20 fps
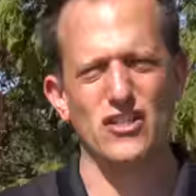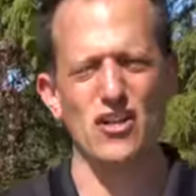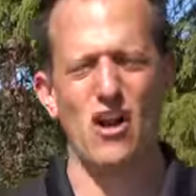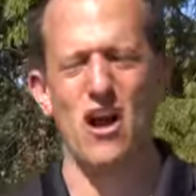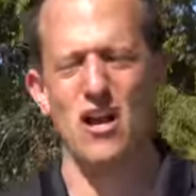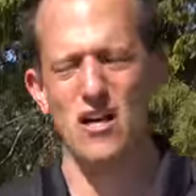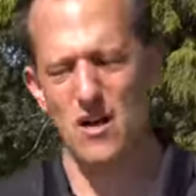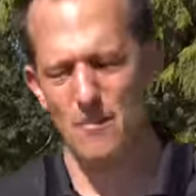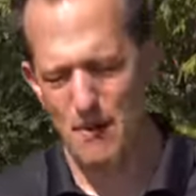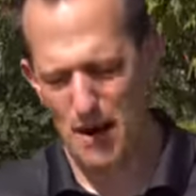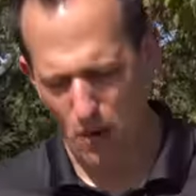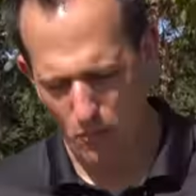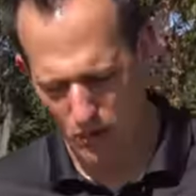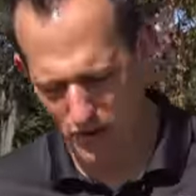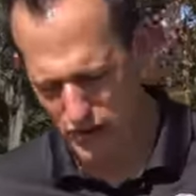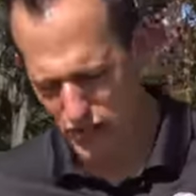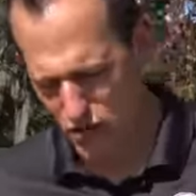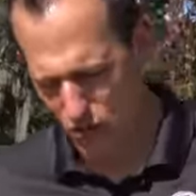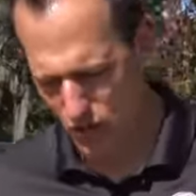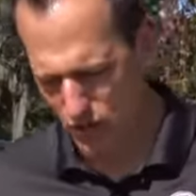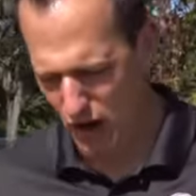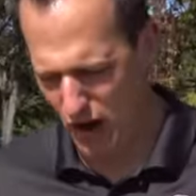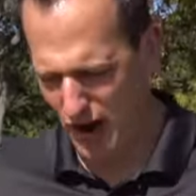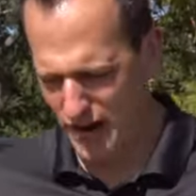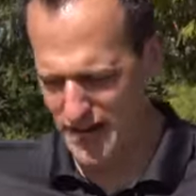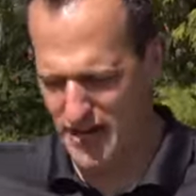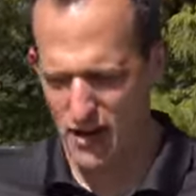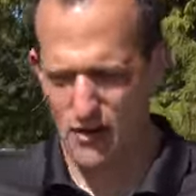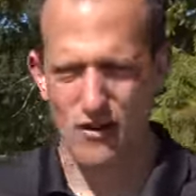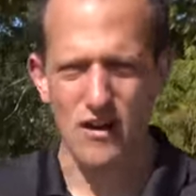talk about what's going on
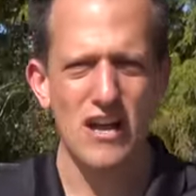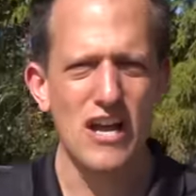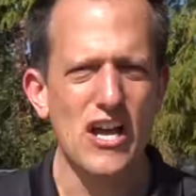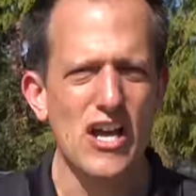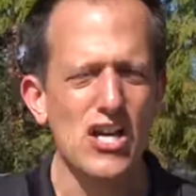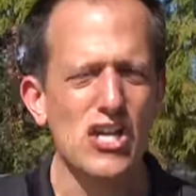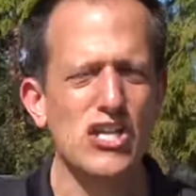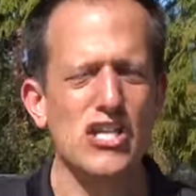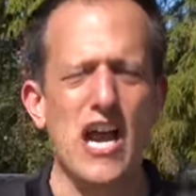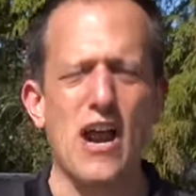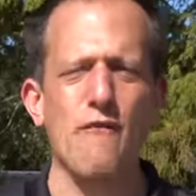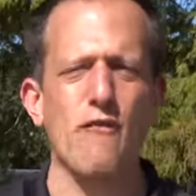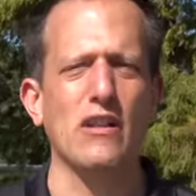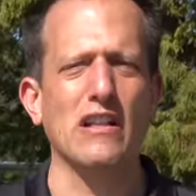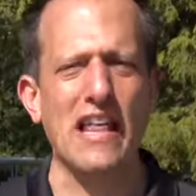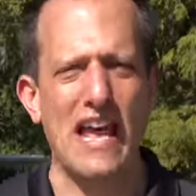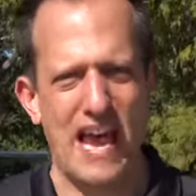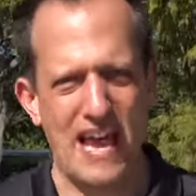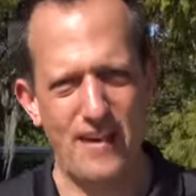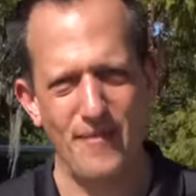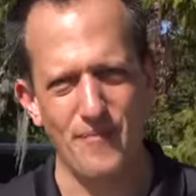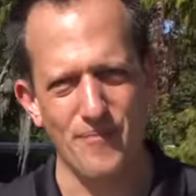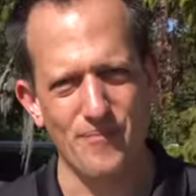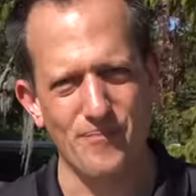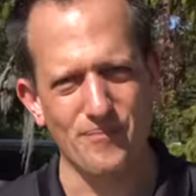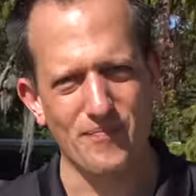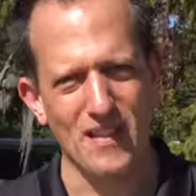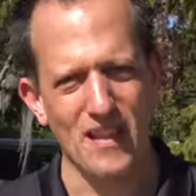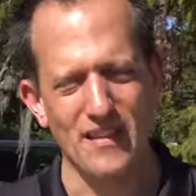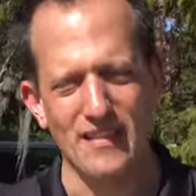here. Chevrolet,
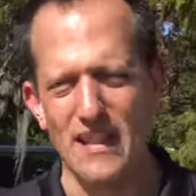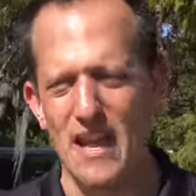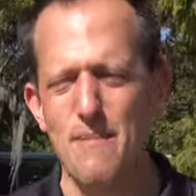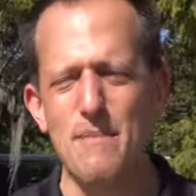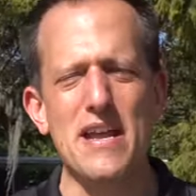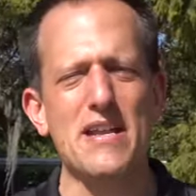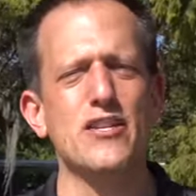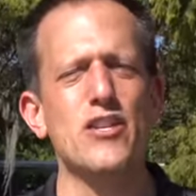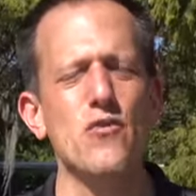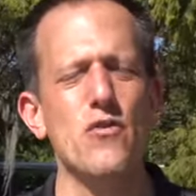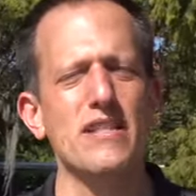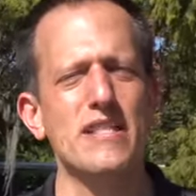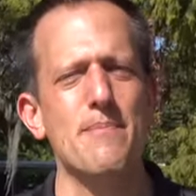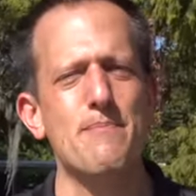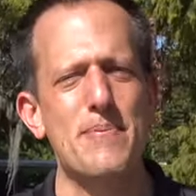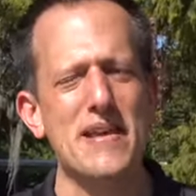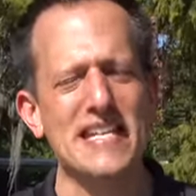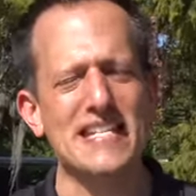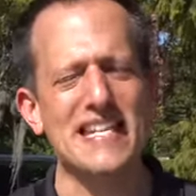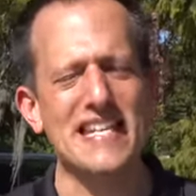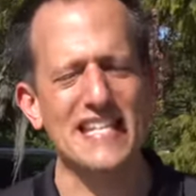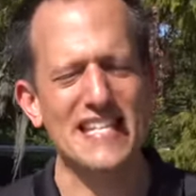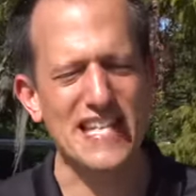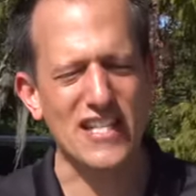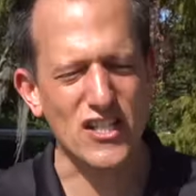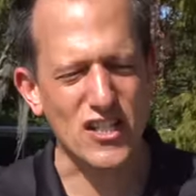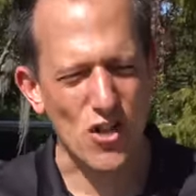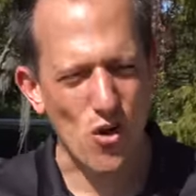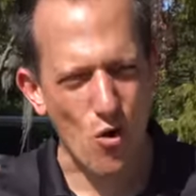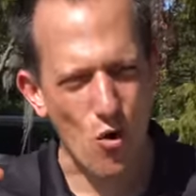they've been doing the business
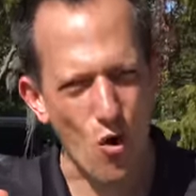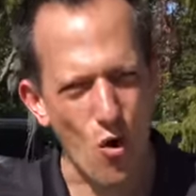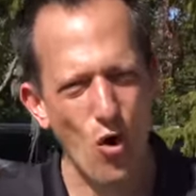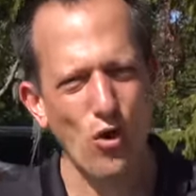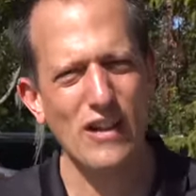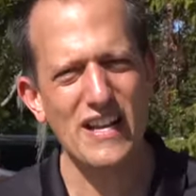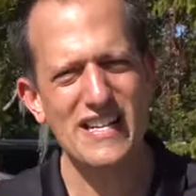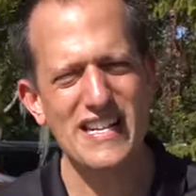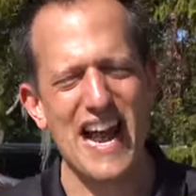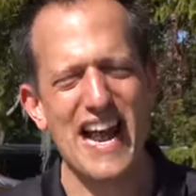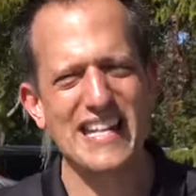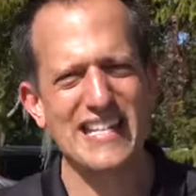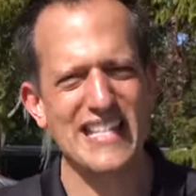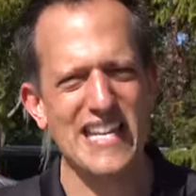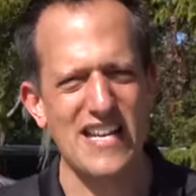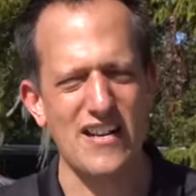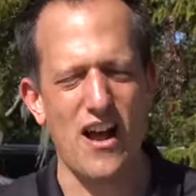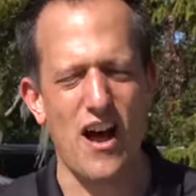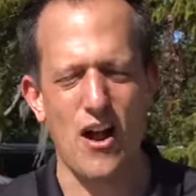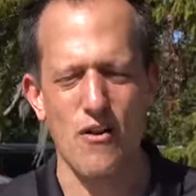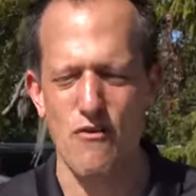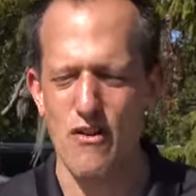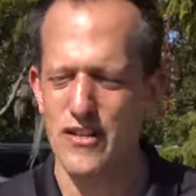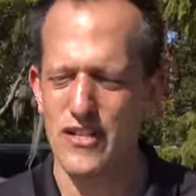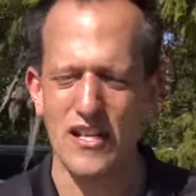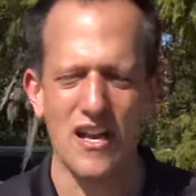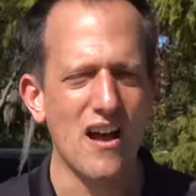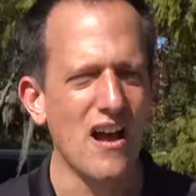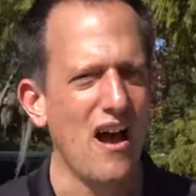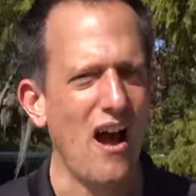since the early
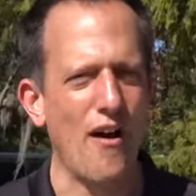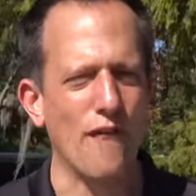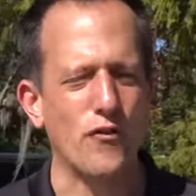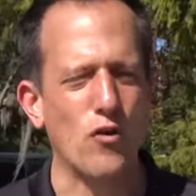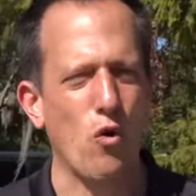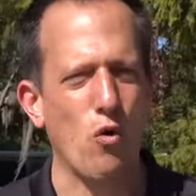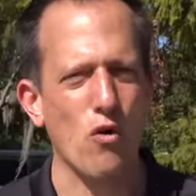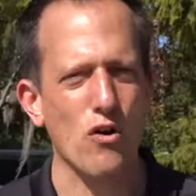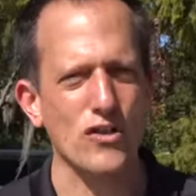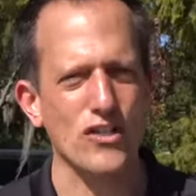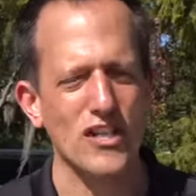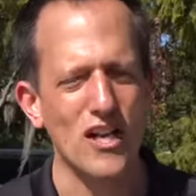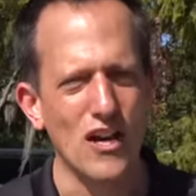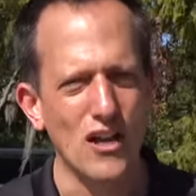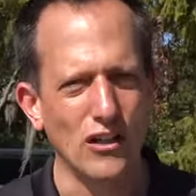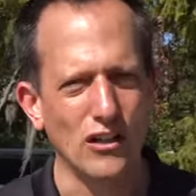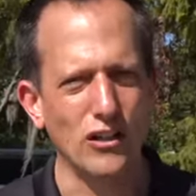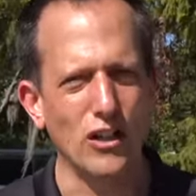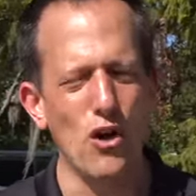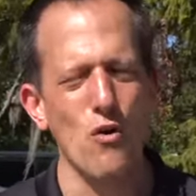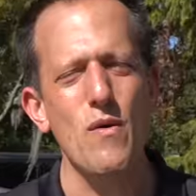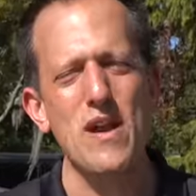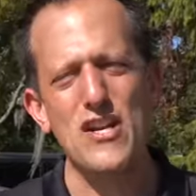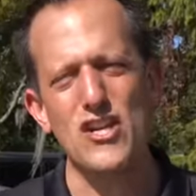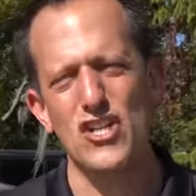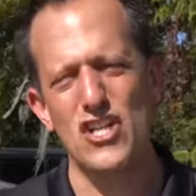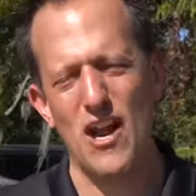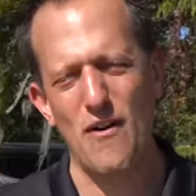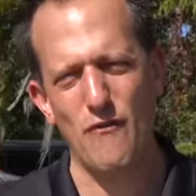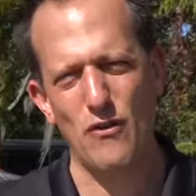1900s. Of course, Louis
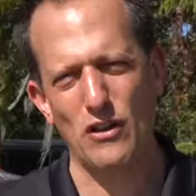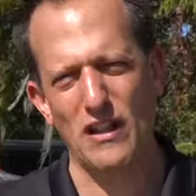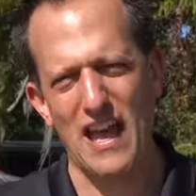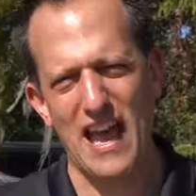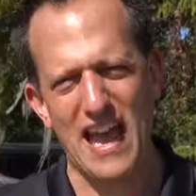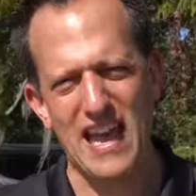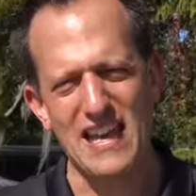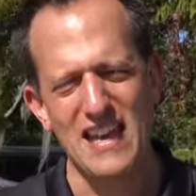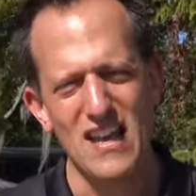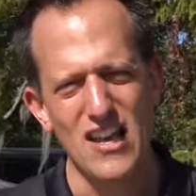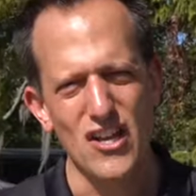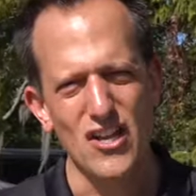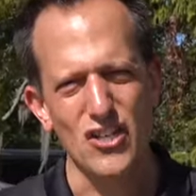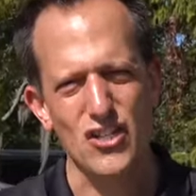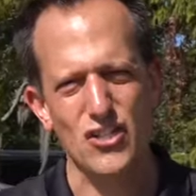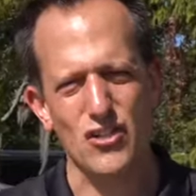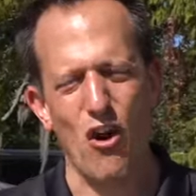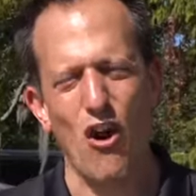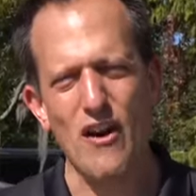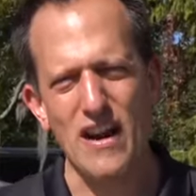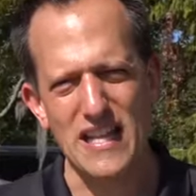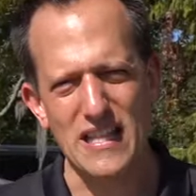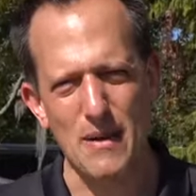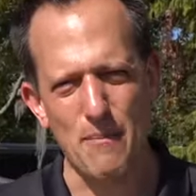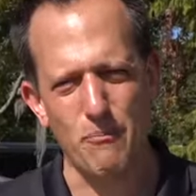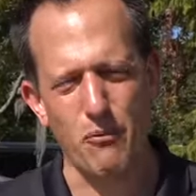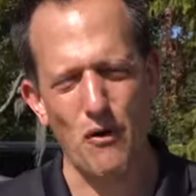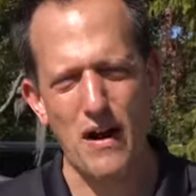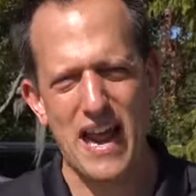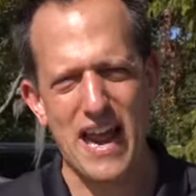Chevrolet starting the
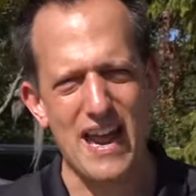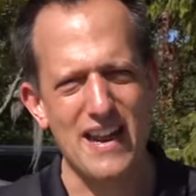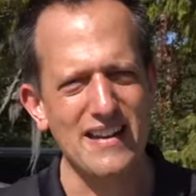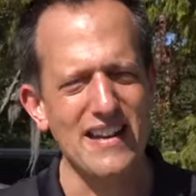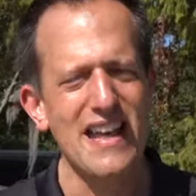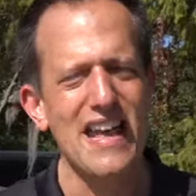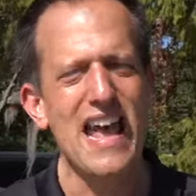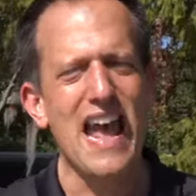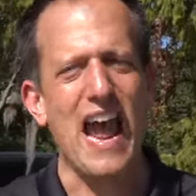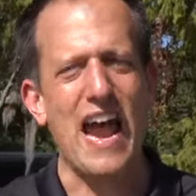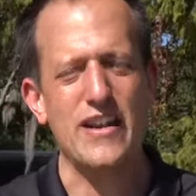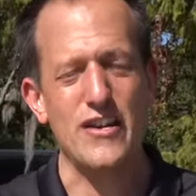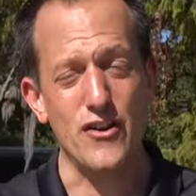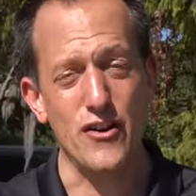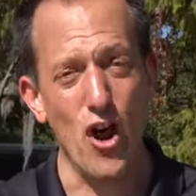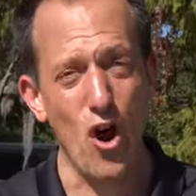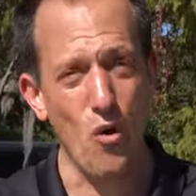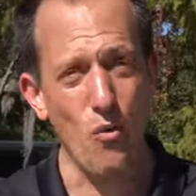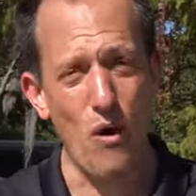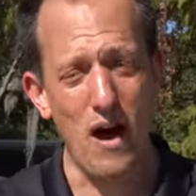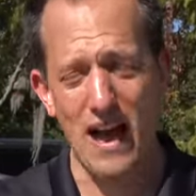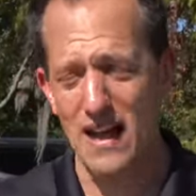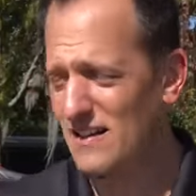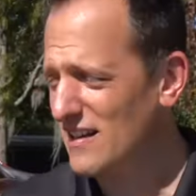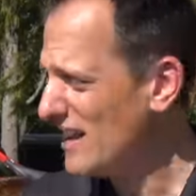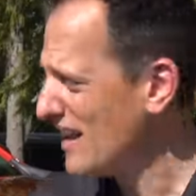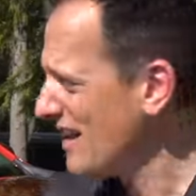brand. And you know what?